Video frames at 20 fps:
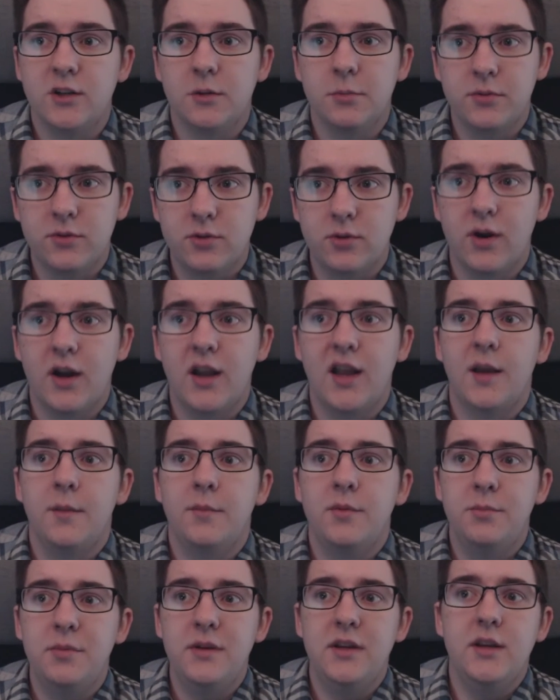
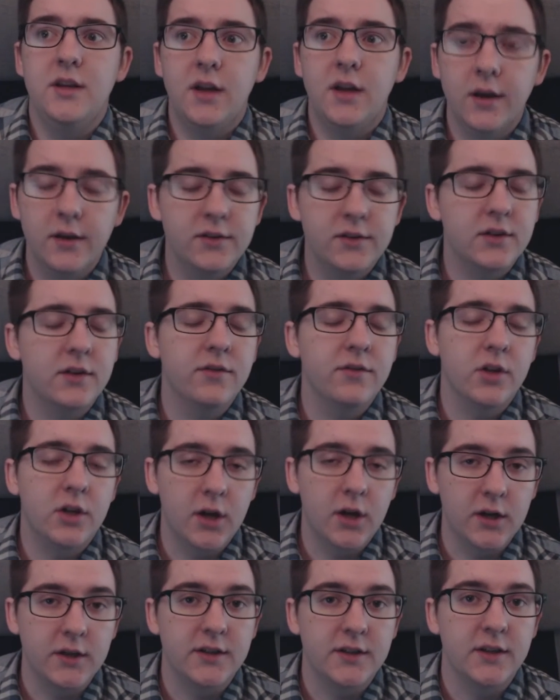subscribed because of the
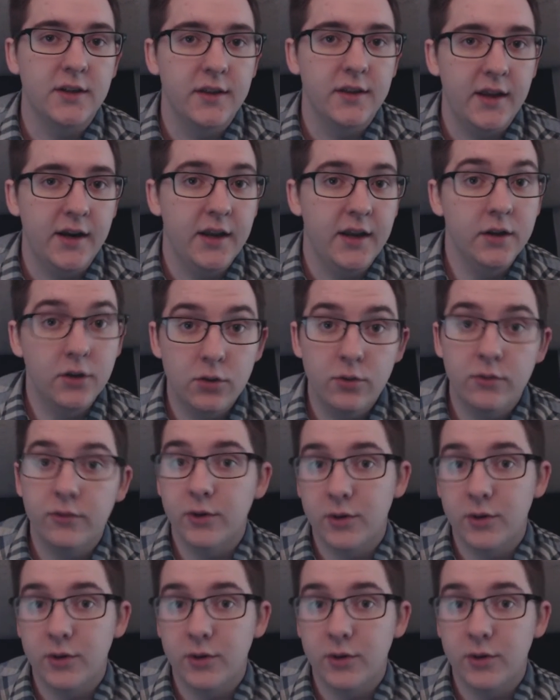content that I do for